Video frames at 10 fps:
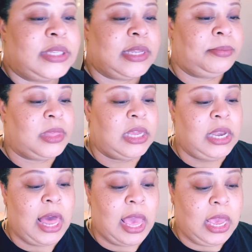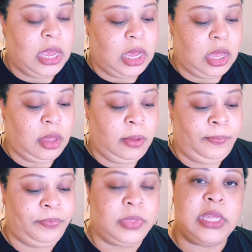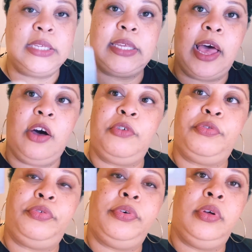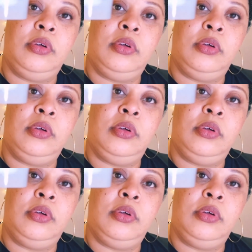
something like this e.l.f